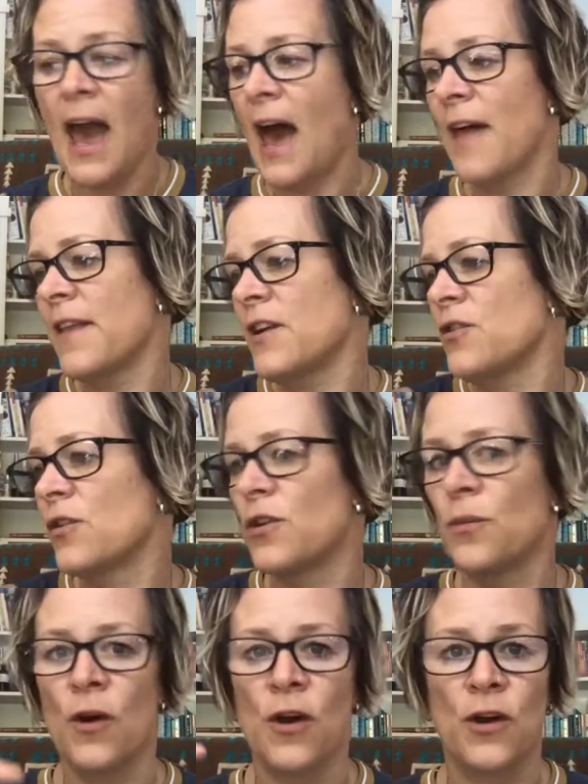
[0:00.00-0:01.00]
and then you're going to
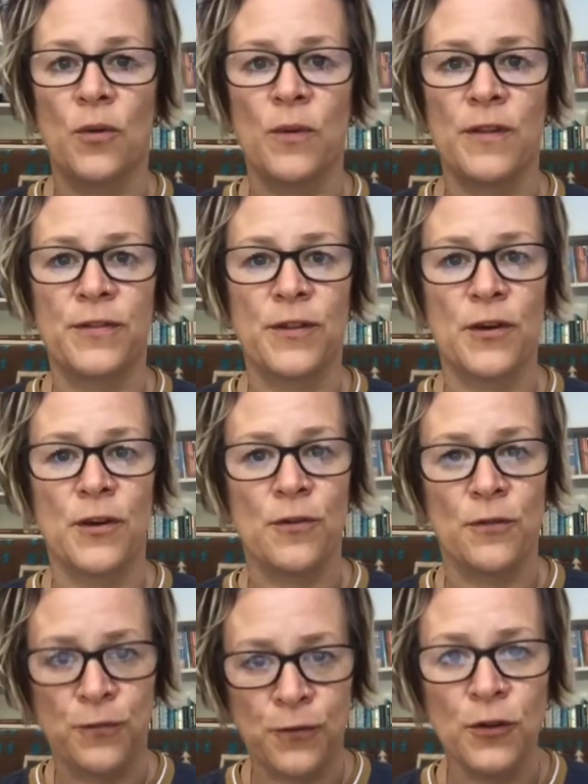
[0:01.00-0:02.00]
work with the
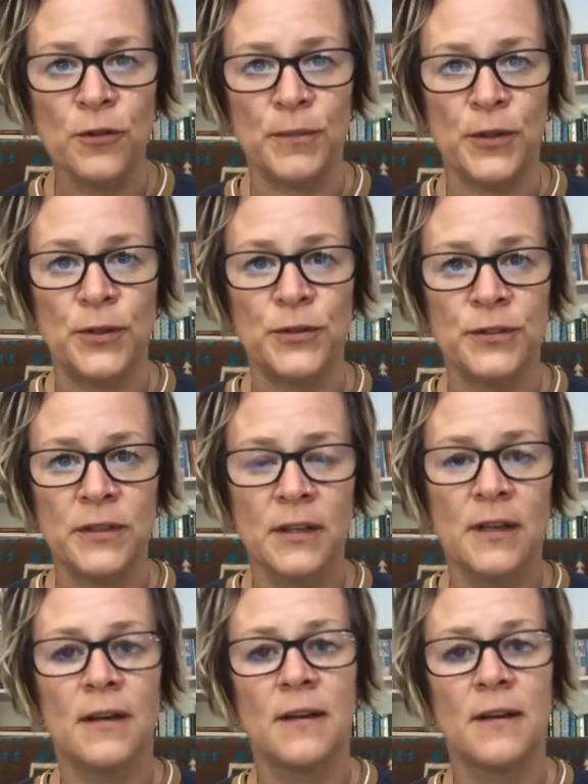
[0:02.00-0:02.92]
full moon